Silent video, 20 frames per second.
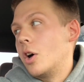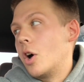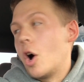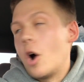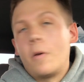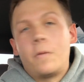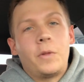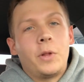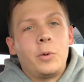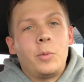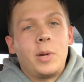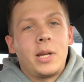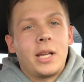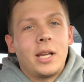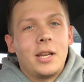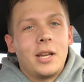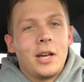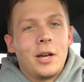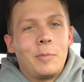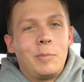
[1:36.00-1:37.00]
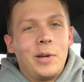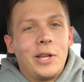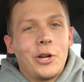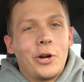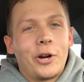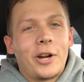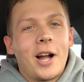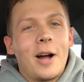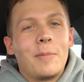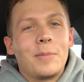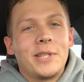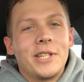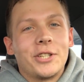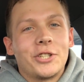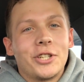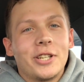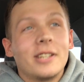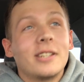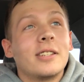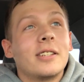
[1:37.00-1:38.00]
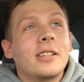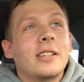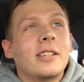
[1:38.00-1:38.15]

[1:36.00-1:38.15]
hopefully we can beat our competition.